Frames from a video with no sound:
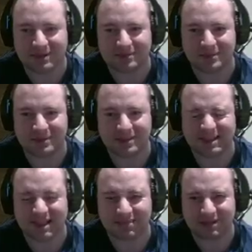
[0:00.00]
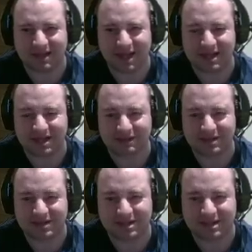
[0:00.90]
roller skip at the end of
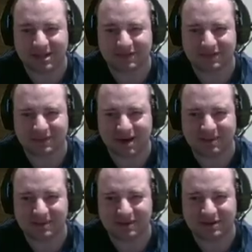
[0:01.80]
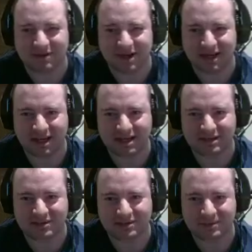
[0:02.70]
this level that I'm gonna try and get
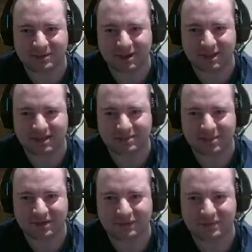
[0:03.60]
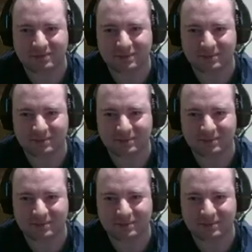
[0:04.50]
to in this mask form.